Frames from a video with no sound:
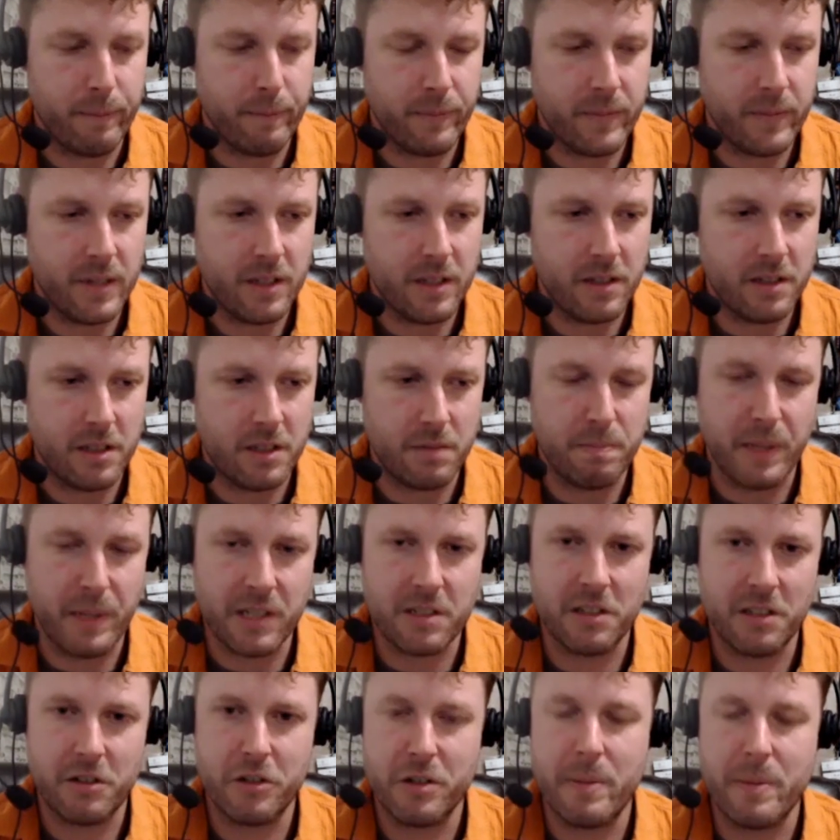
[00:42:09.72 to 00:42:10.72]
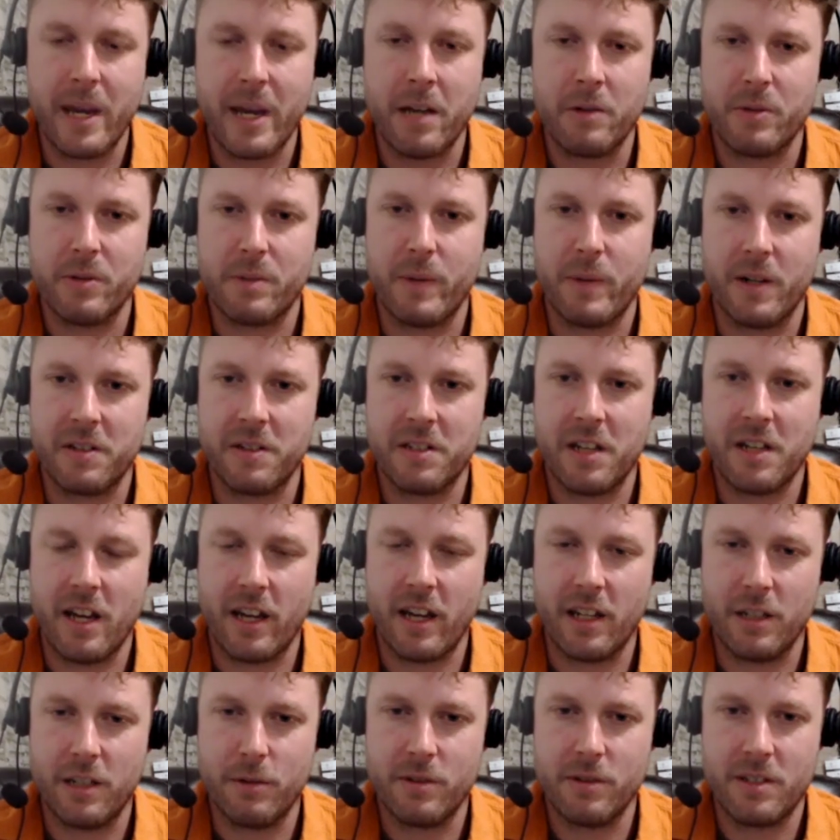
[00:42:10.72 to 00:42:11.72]
basically their demand response guy. He
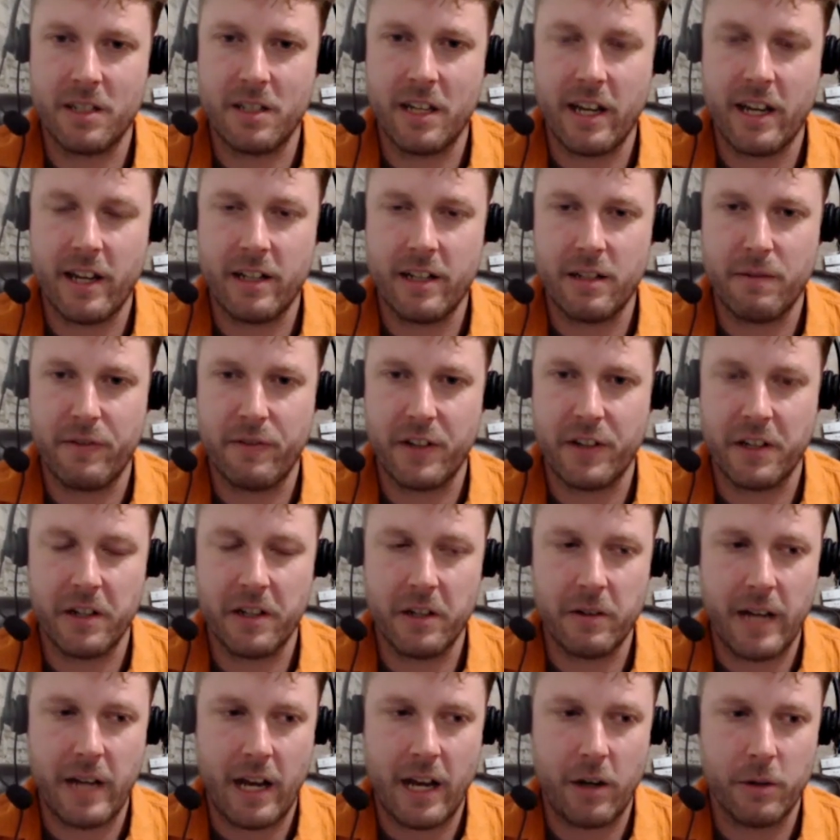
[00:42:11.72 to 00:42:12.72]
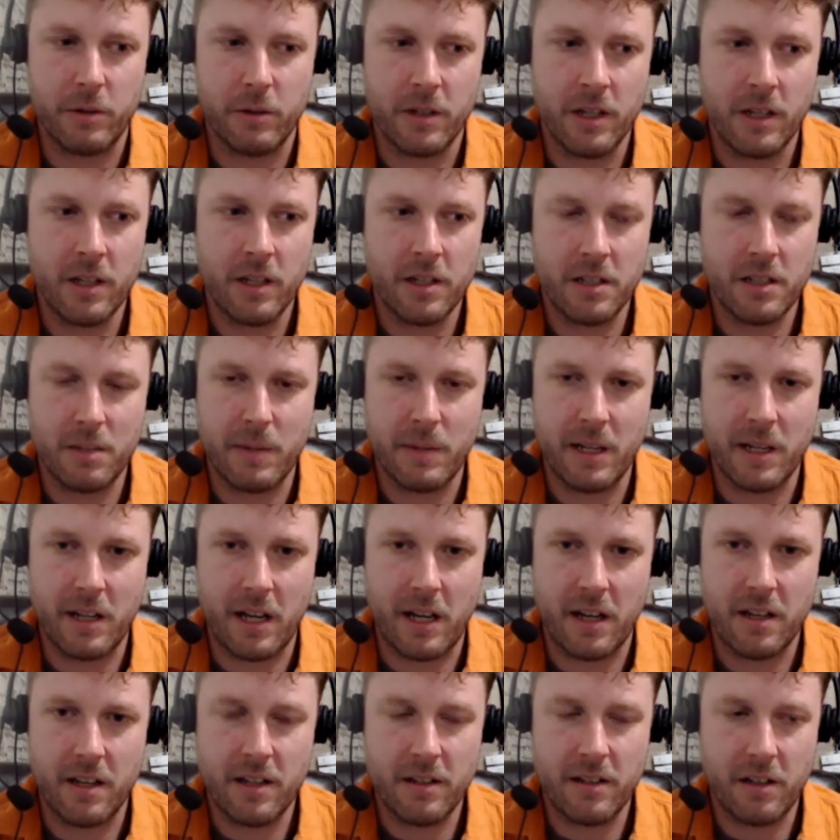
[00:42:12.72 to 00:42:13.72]
was the guy to figure out how to make
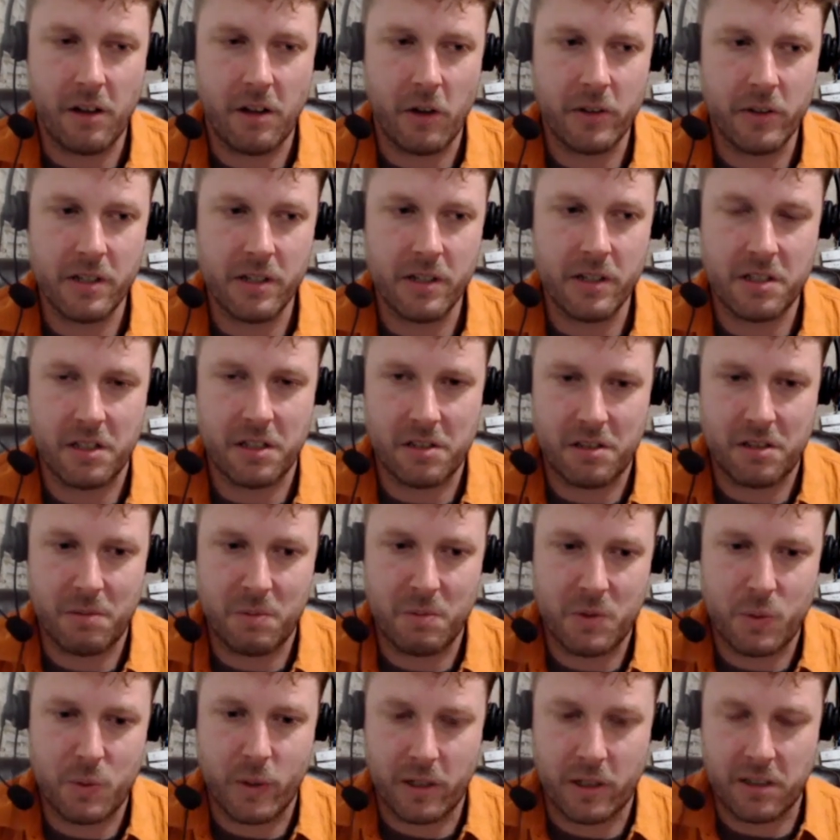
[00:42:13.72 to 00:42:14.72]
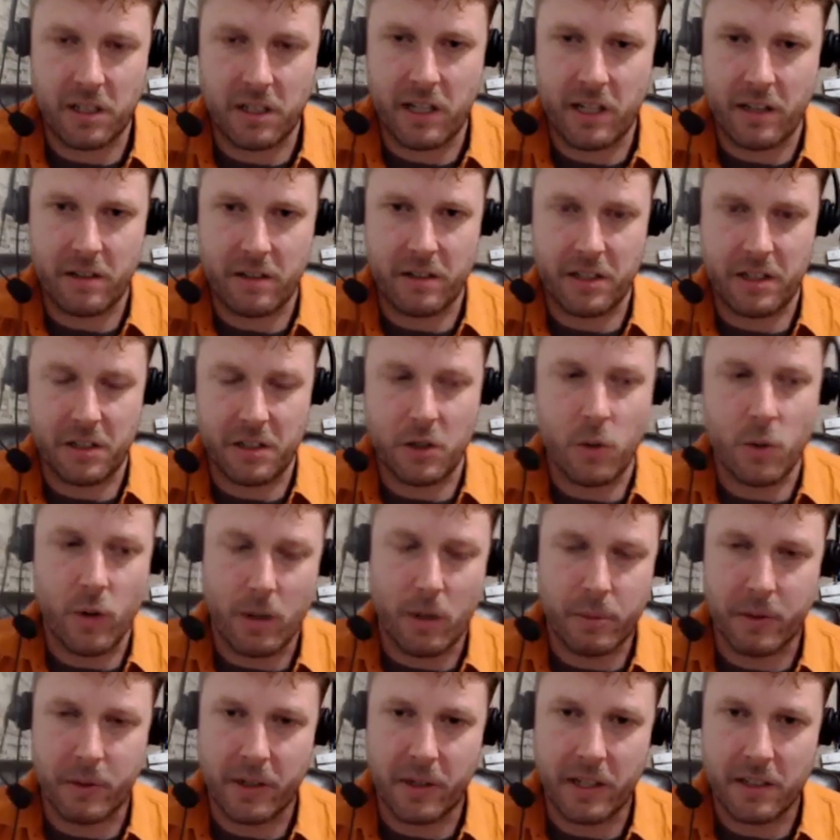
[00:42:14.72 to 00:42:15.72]
all these systems work together and
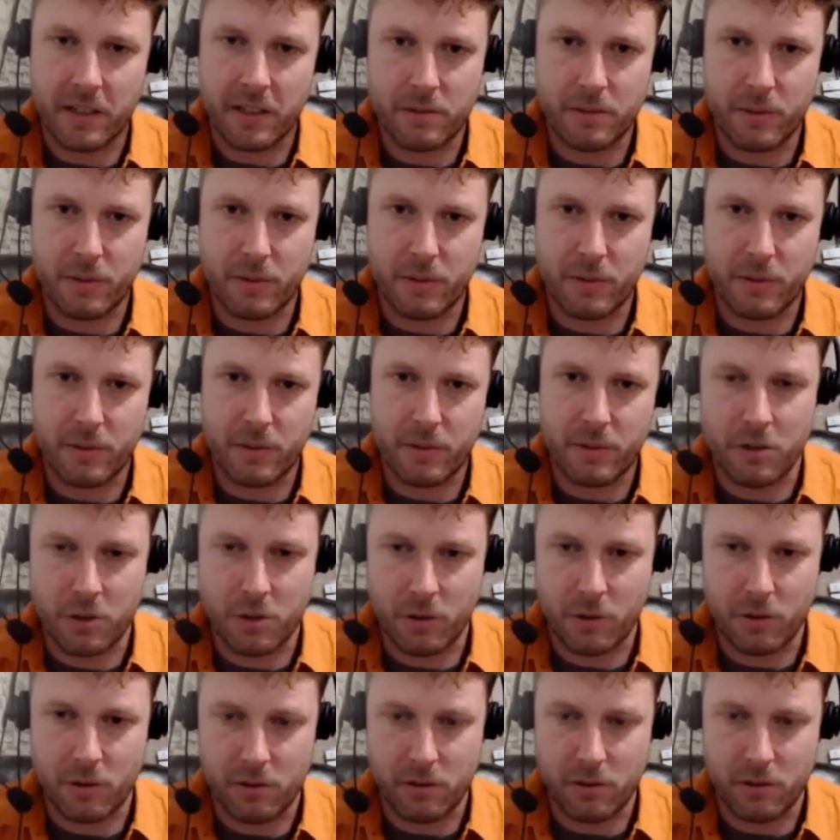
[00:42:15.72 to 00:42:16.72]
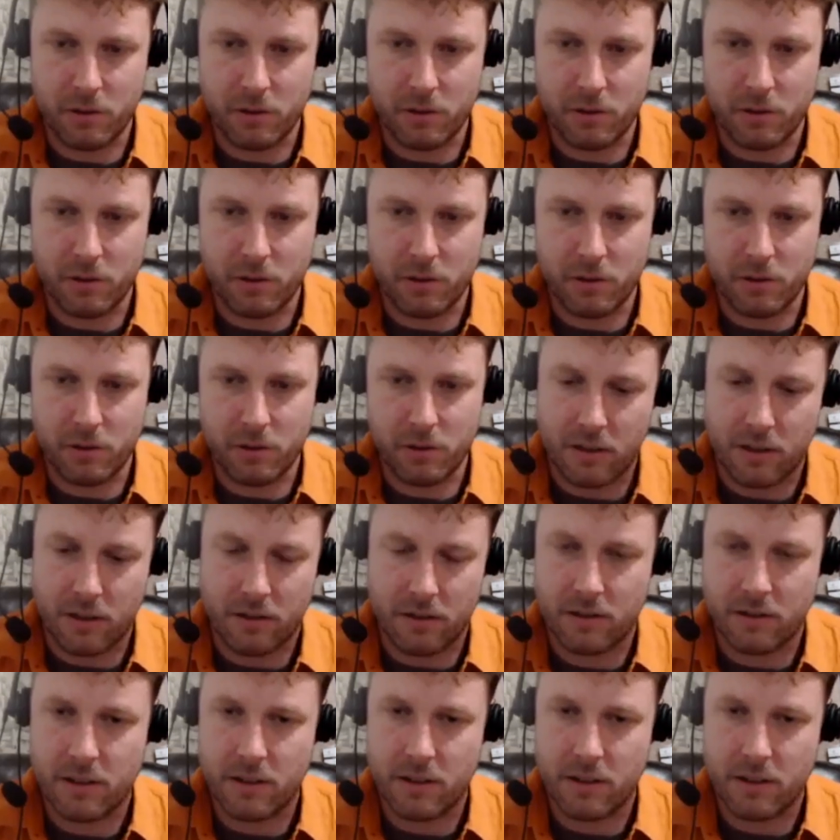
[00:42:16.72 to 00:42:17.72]
cooperate with controllable loads and
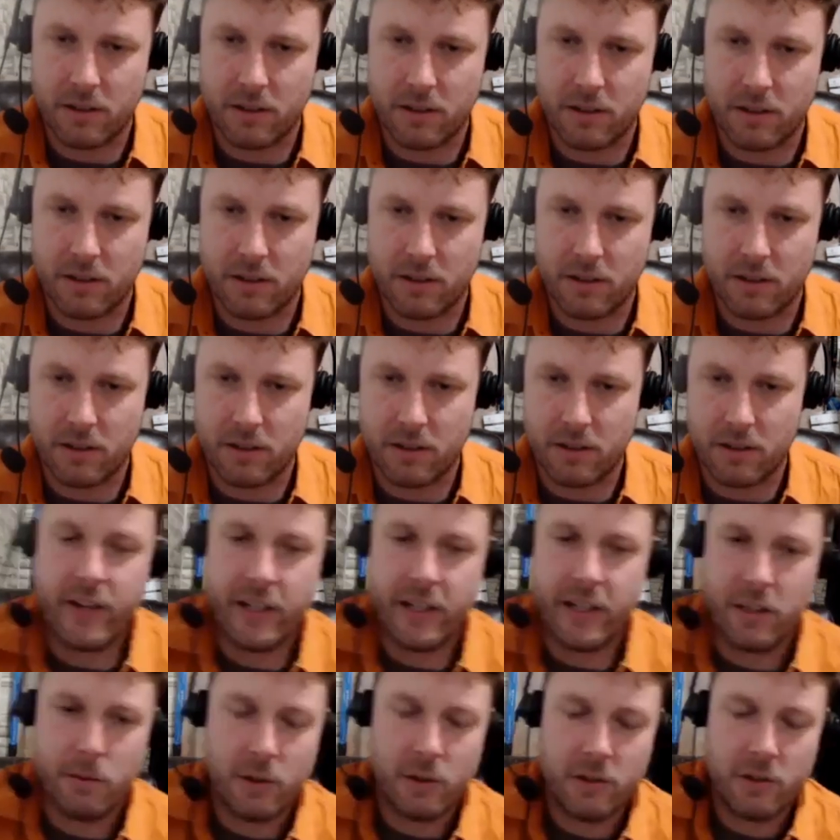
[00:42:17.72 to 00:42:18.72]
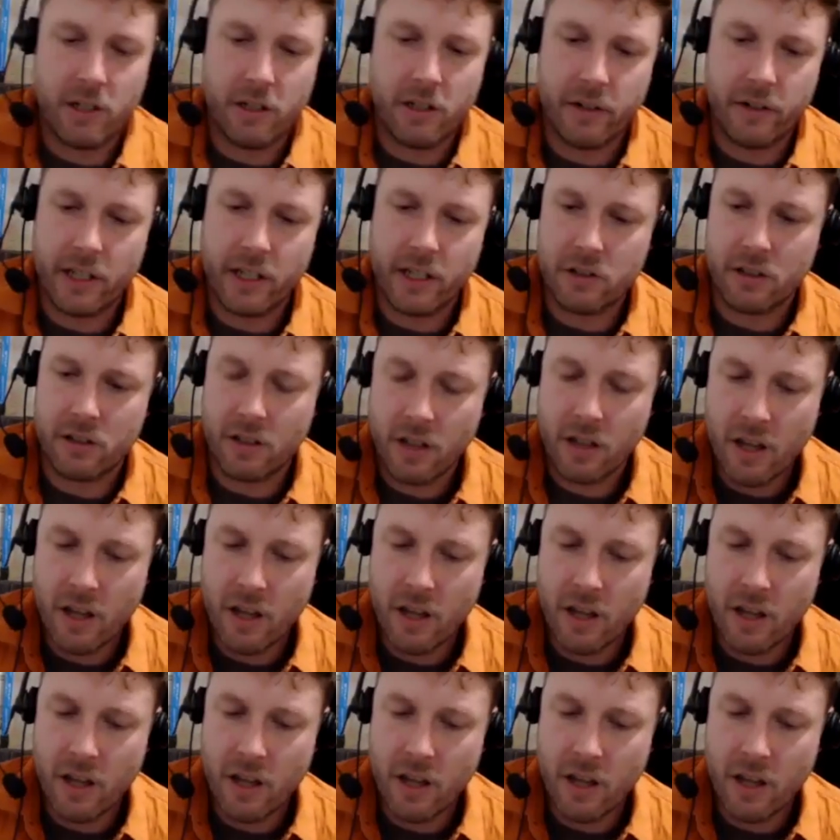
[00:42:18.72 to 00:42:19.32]
variable generation.